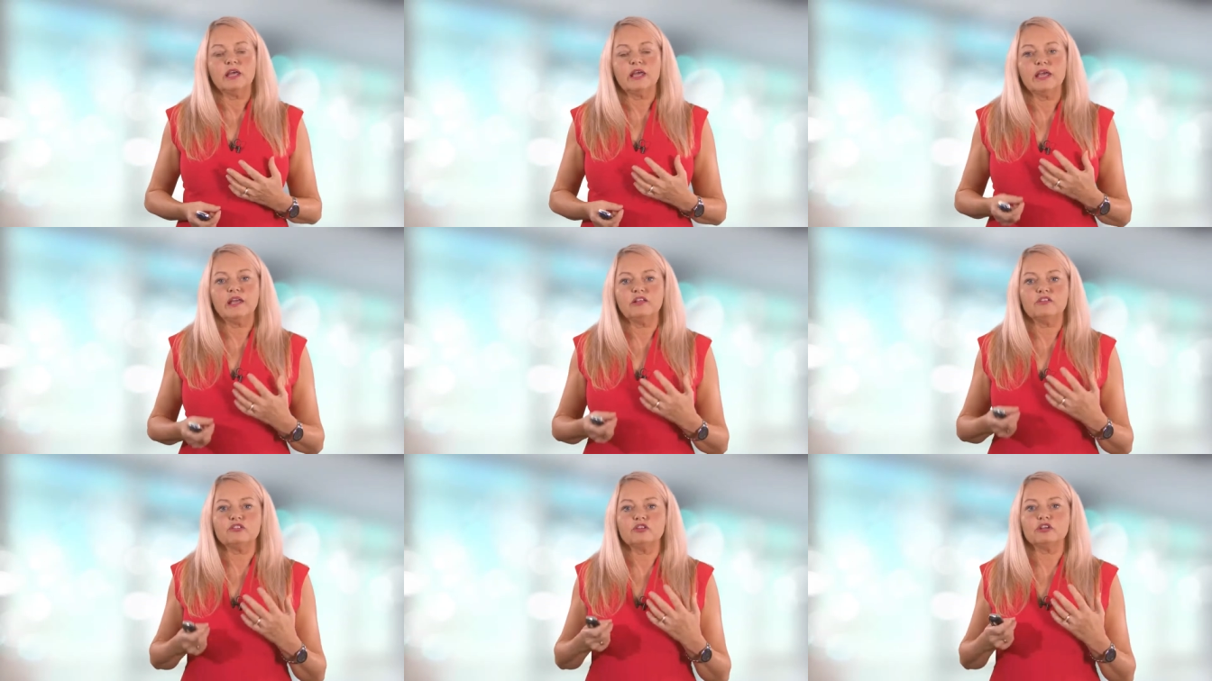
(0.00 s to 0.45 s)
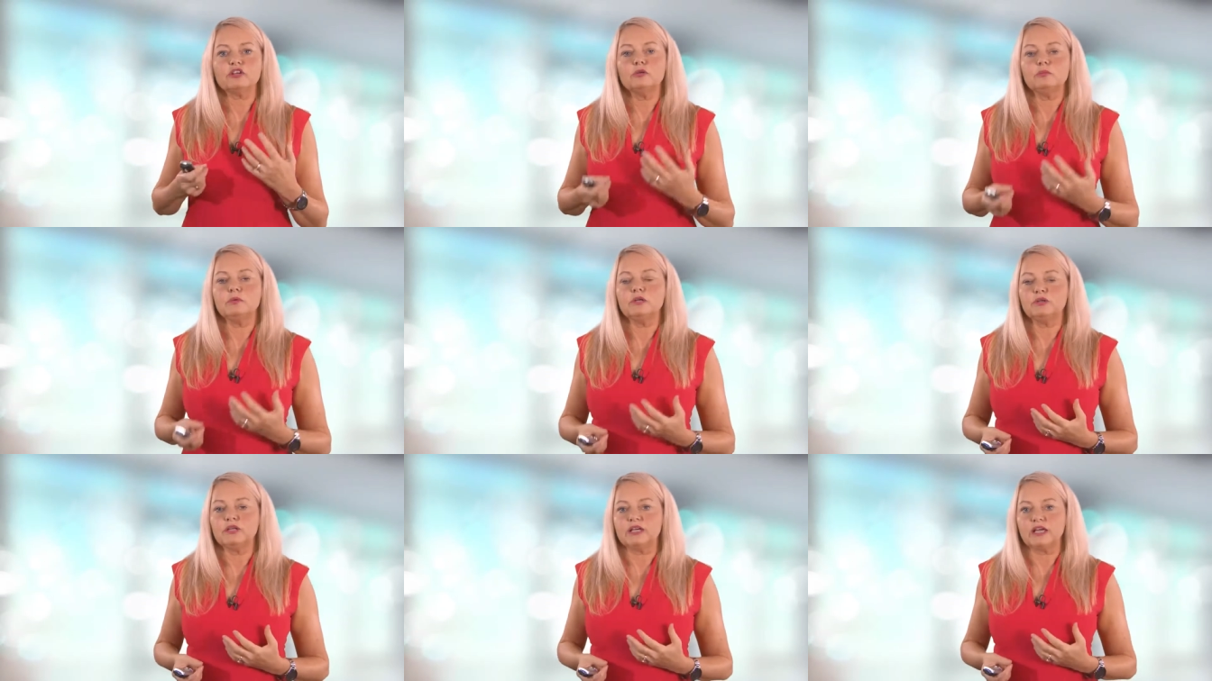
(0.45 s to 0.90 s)
is the
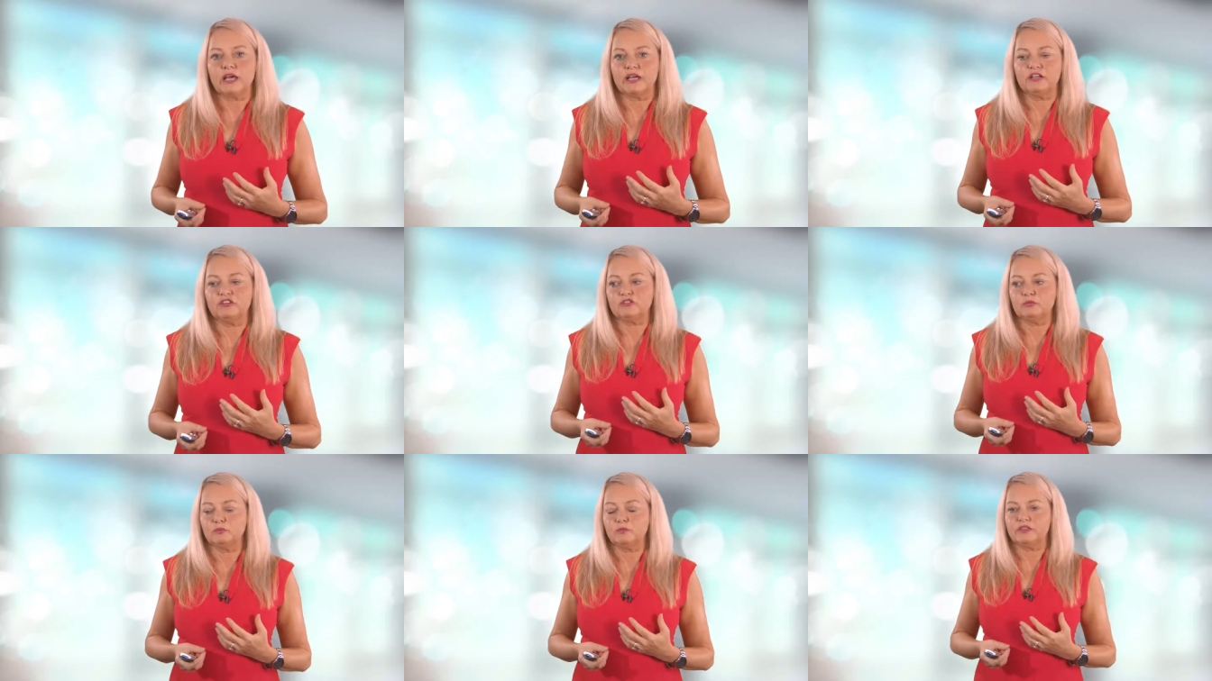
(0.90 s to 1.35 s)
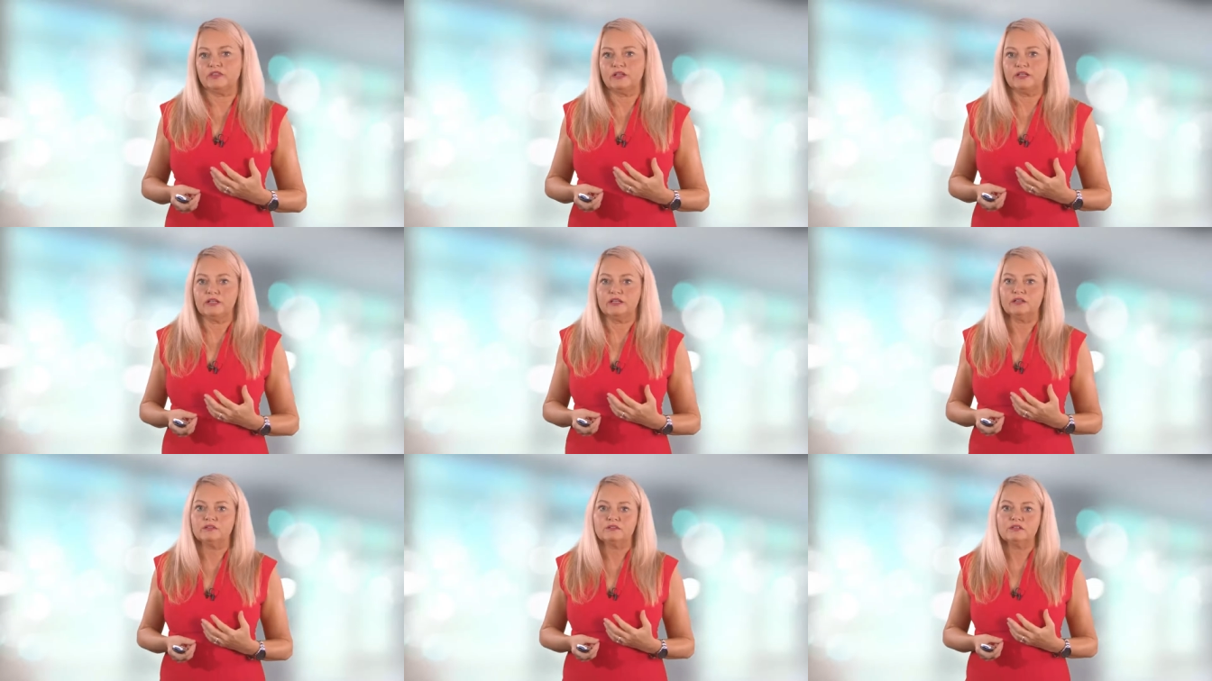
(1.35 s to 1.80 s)
communication within
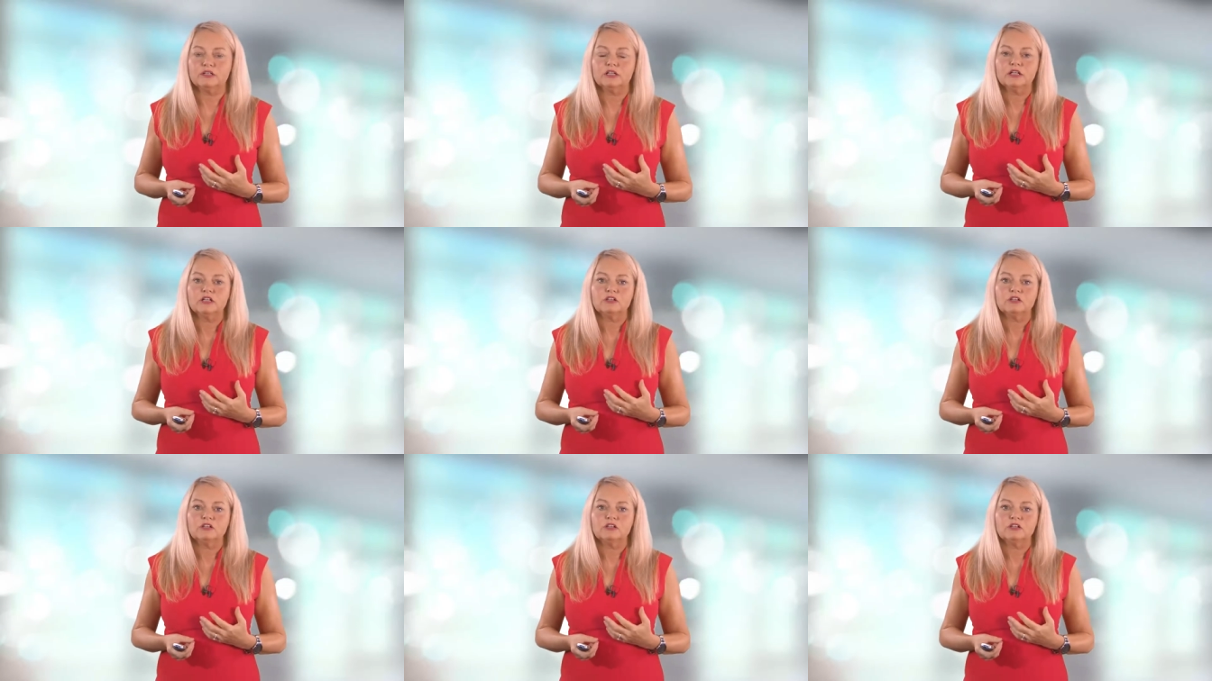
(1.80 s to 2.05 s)
it,